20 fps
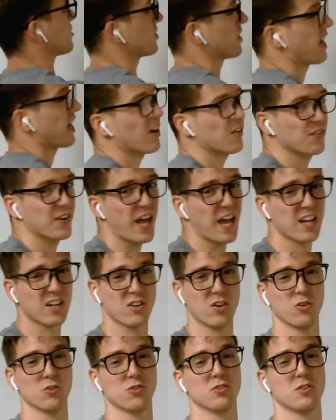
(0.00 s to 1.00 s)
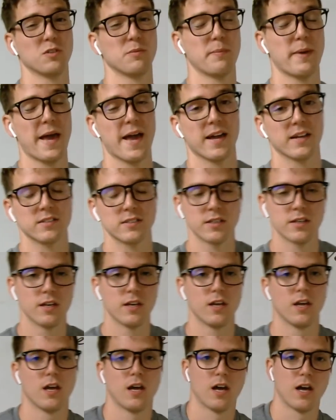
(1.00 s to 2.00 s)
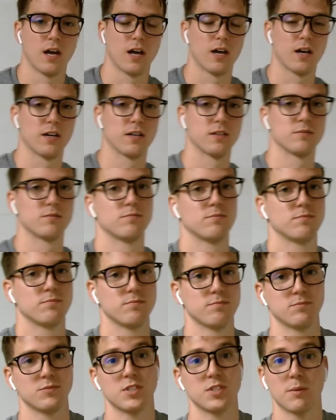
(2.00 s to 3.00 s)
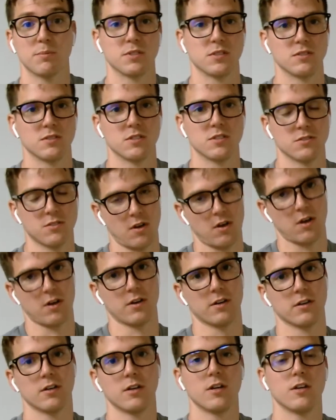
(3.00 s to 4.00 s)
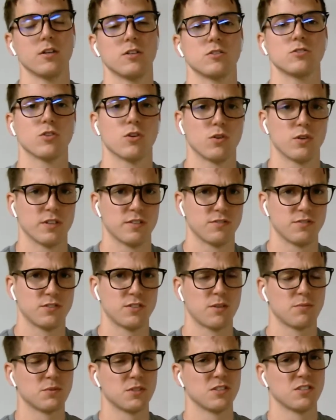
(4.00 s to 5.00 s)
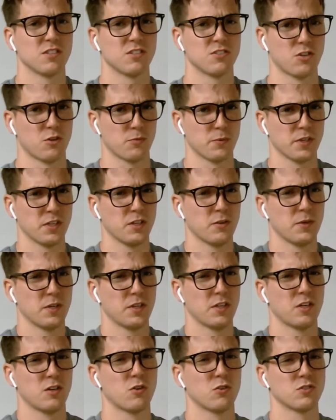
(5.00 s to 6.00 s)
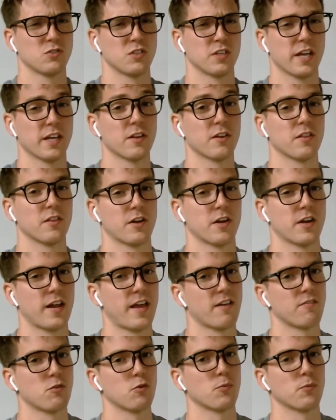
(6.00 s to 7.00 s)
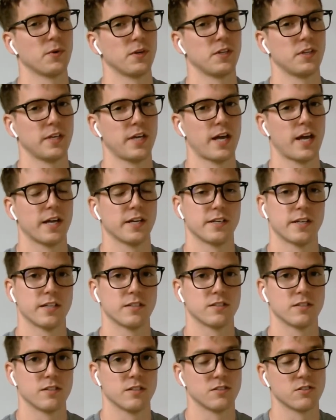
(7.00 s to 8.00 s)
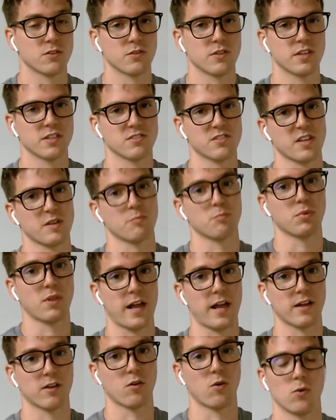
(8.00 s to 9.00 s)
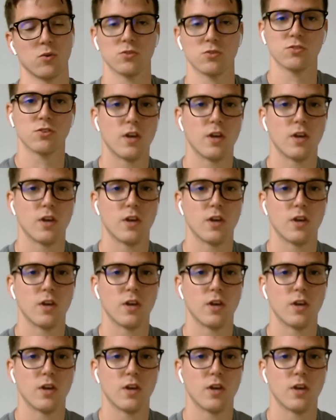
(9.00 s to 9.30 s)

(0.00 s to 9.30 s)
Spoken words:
or how not closely packed uh, substances are. So if substances are really, really close together, they're going to have a really high density. So things like black holes.